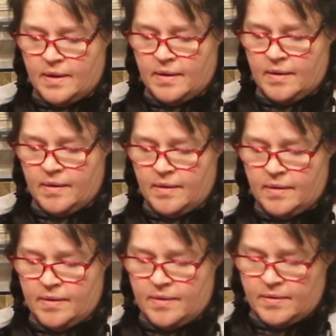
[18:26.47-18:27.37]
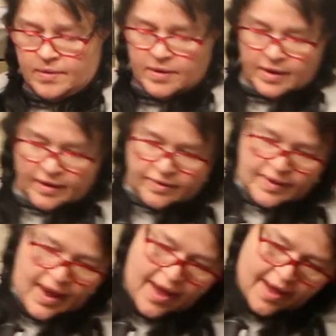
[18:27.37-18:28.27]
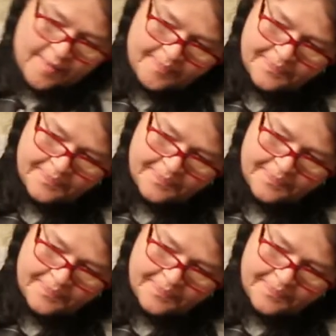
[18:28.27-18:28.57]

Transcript: Oh, look at that.